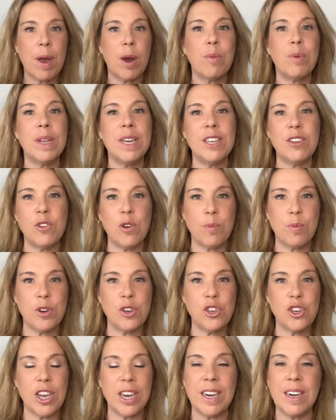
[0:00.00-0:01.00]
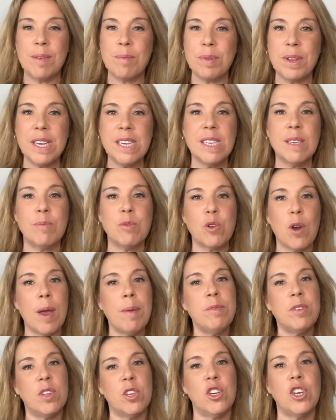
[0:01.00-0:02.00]
I really do appreciate it, and please
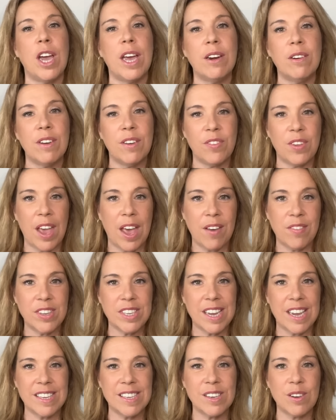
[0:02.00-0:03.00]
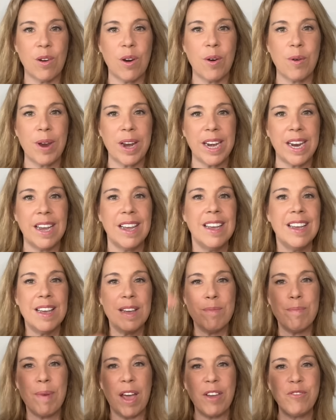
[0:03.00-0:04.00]
subscribe to the channel if you haven't done so already.
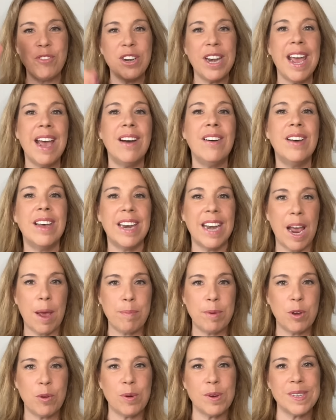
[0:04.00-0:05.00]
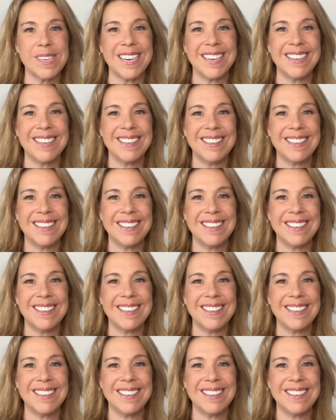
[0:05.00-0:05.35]
Bye for now, and happy cruising.